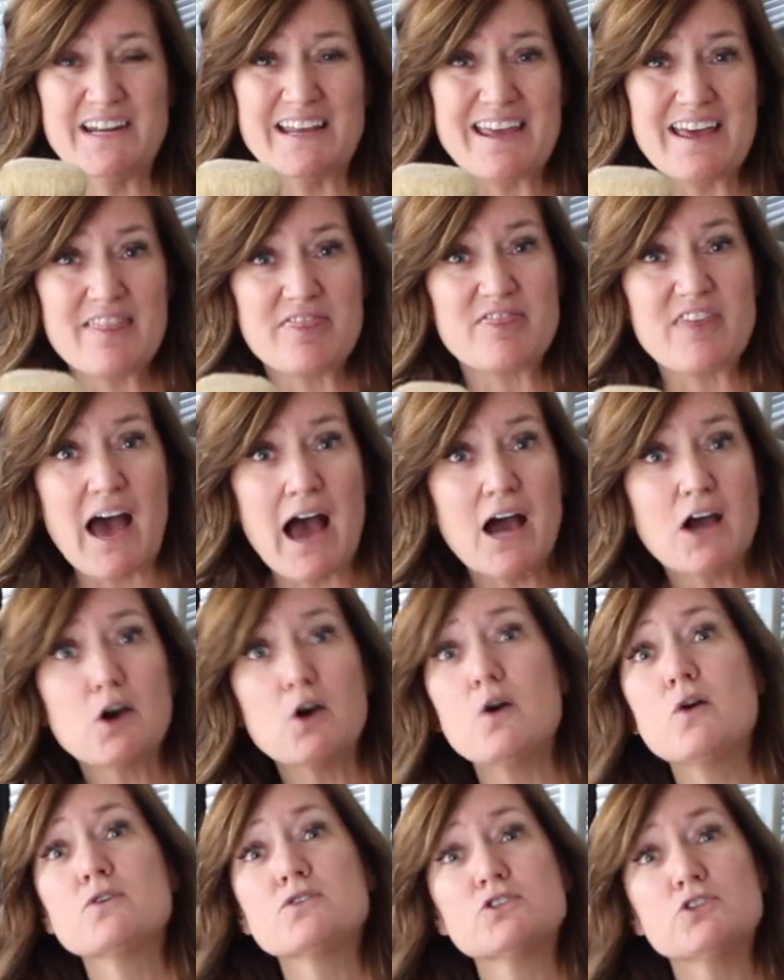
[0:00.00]
And again, that
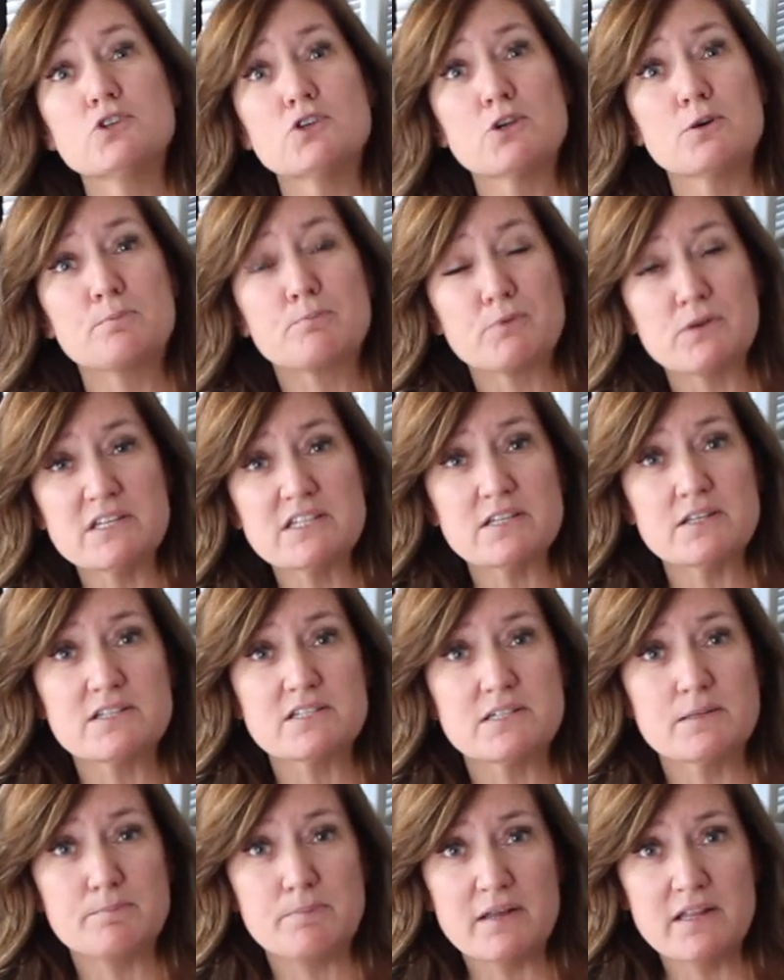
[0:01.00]
goes to your bristle
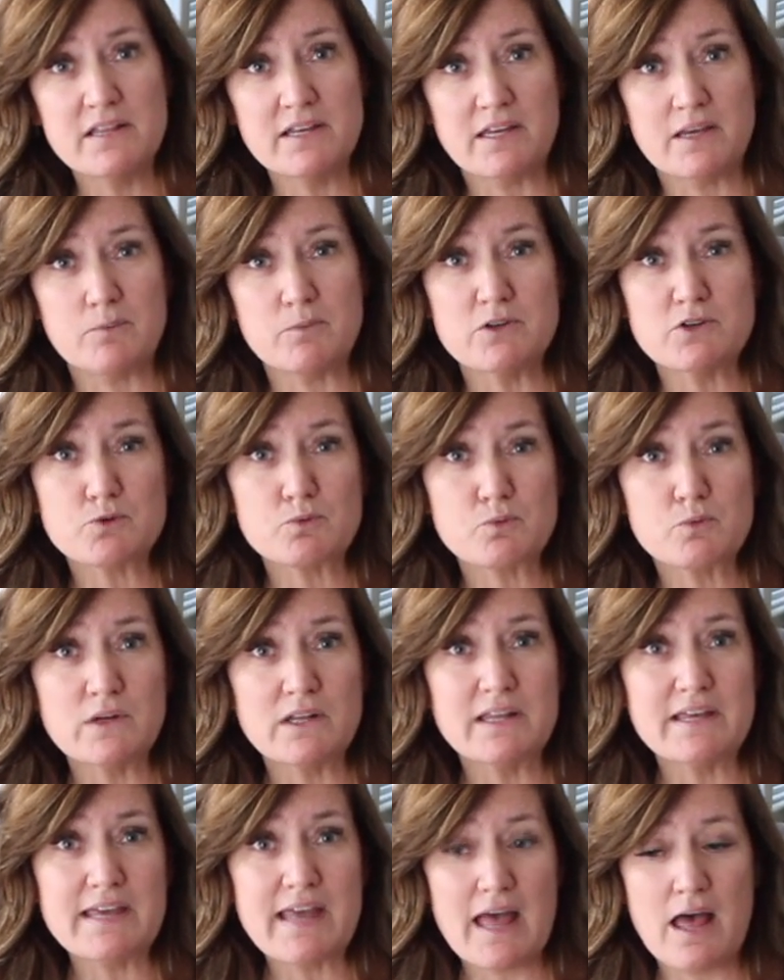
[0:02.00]
stability, which
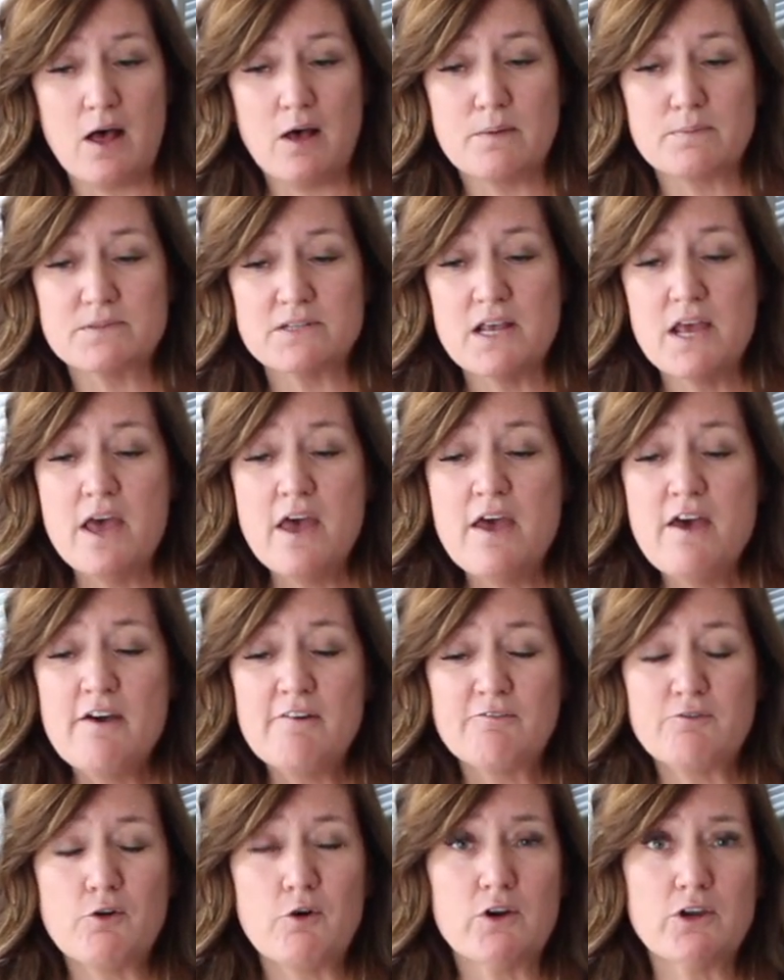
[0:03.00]
really helps
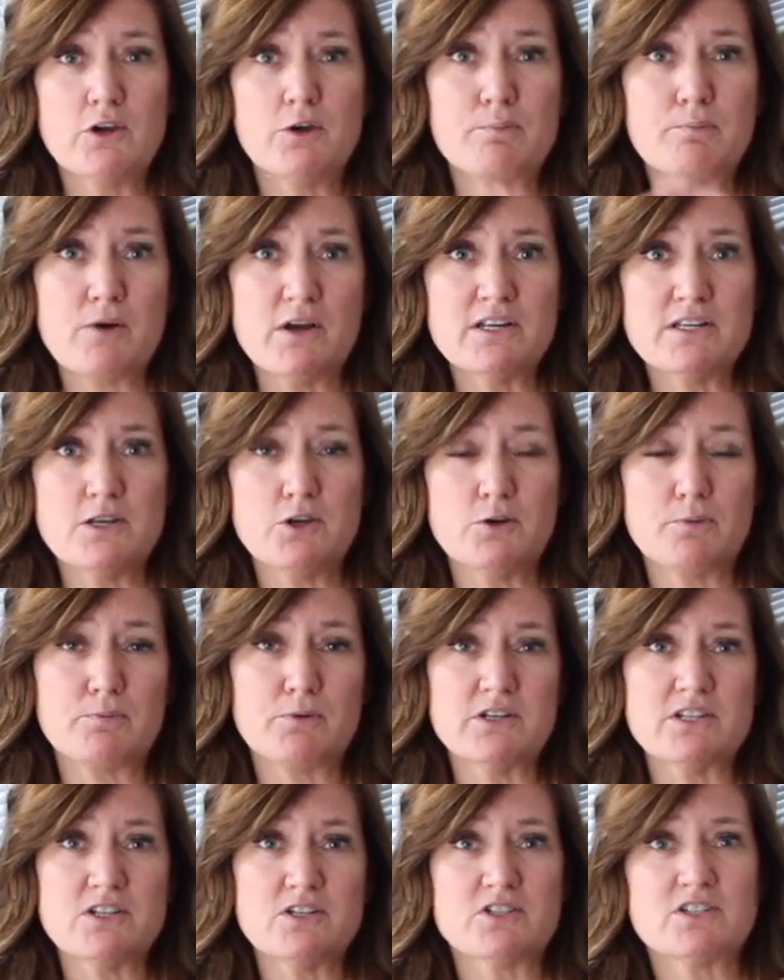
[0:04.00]
for your
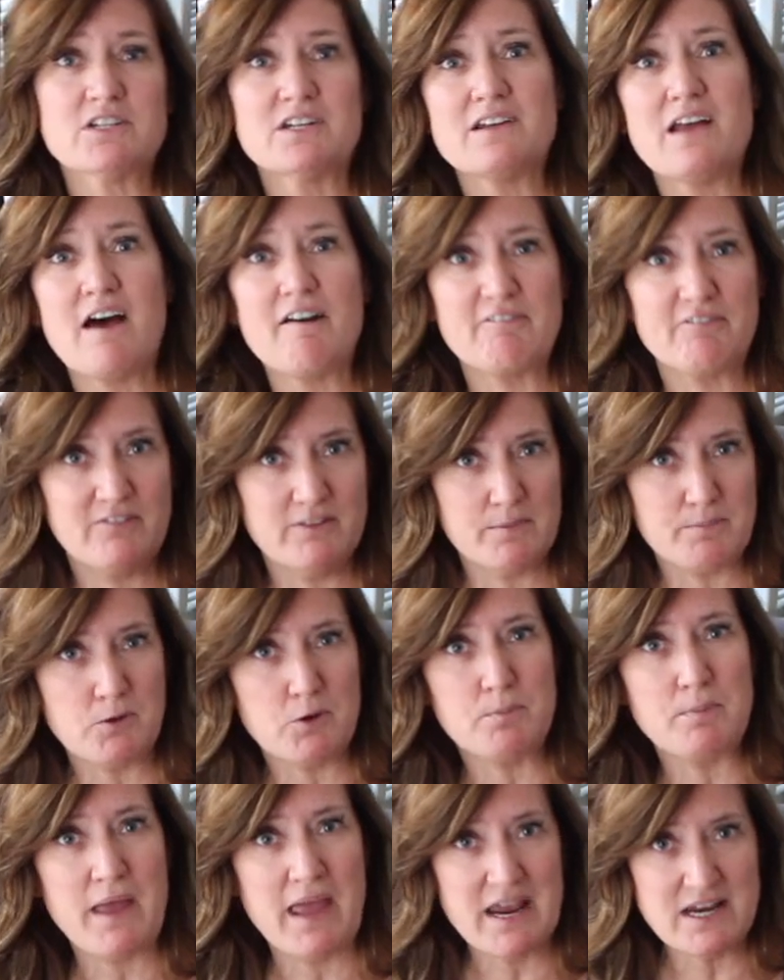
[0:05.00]
bristles to not flip
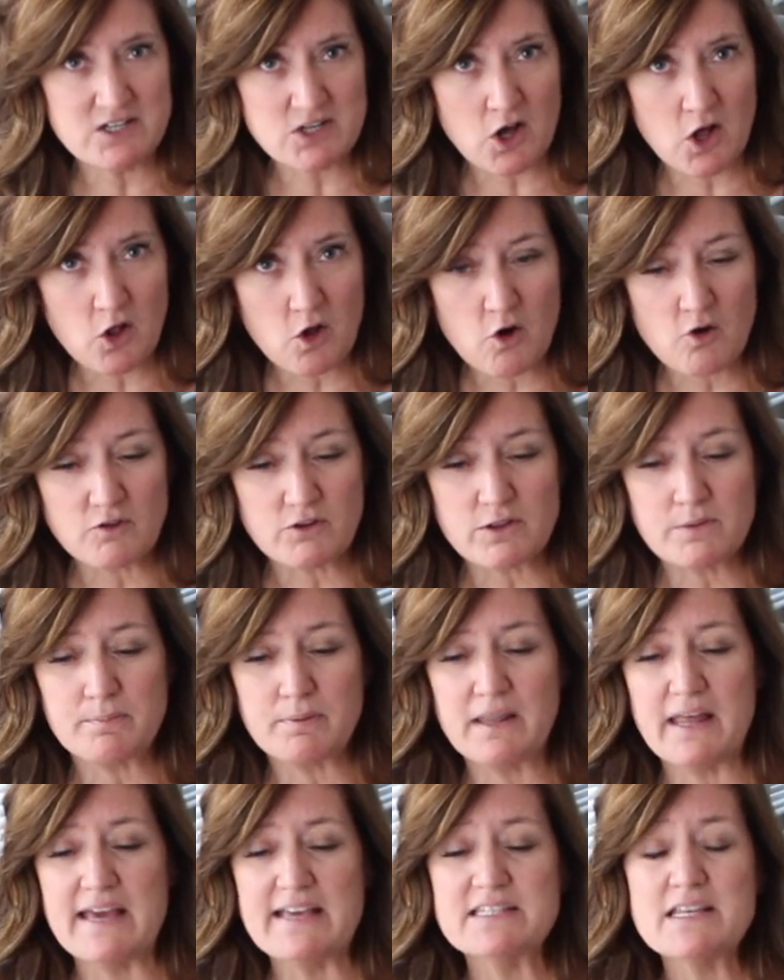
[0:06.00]
your paint all over the
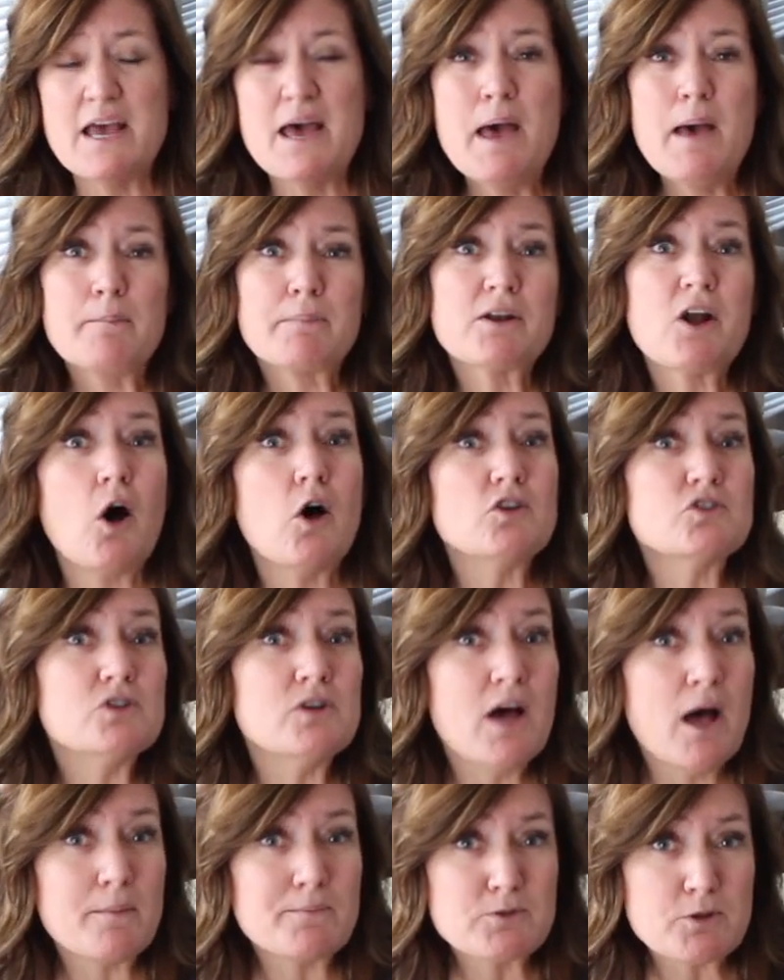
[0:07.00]
place, but
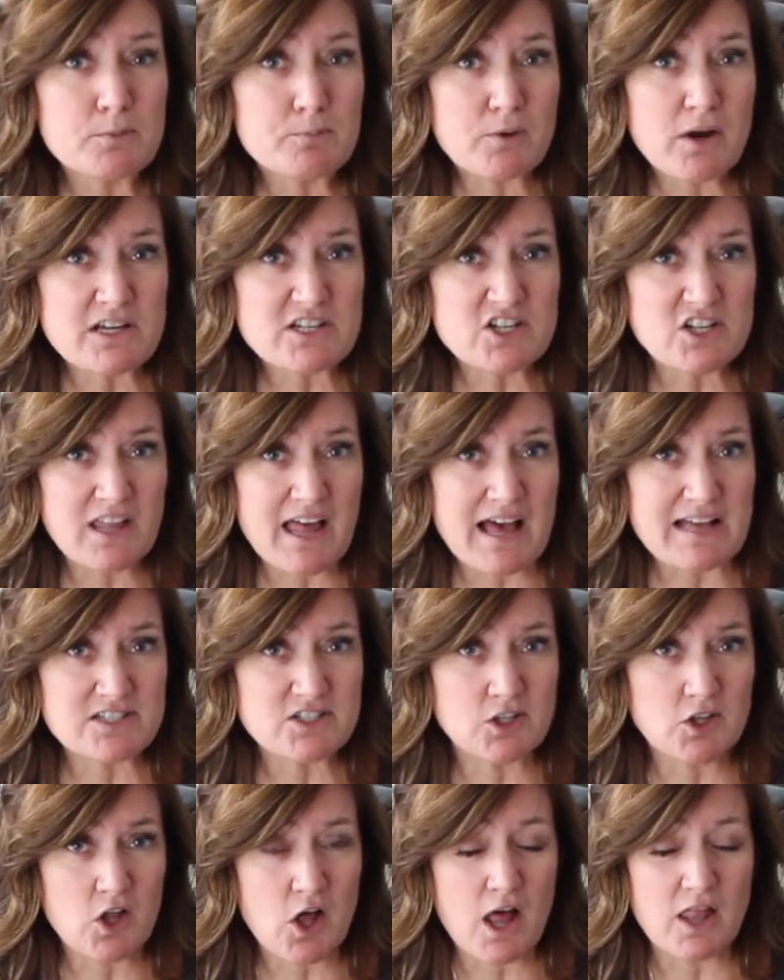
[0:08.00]
also helps your brush
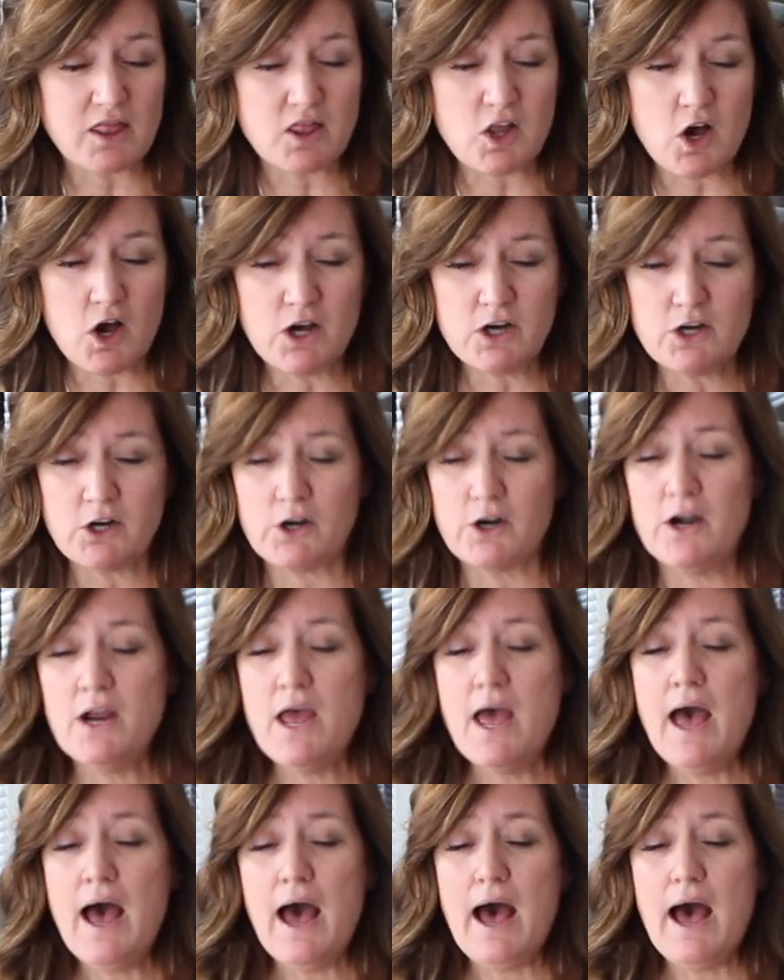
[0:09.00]
last a lot longer.